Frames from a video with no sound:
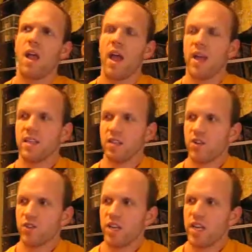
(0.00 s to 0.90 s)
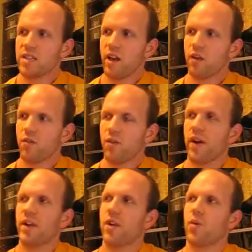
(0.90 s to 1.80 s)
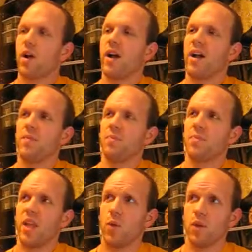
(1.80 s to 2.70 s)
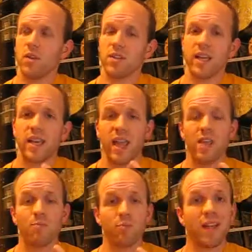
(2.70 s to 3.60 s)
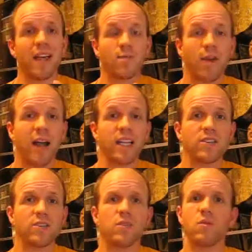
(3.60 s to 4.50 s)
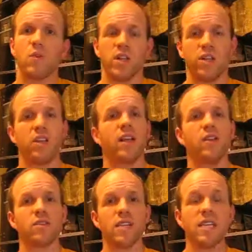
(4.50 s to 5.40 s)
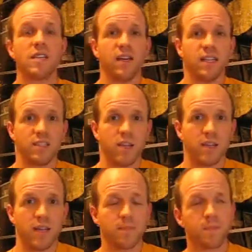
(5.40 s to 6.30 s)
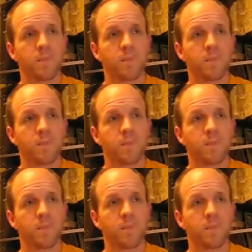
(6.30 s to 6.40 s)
And essentially, he's out fighting crime in what looks like a black bodysuit with the letter D done in duct tape,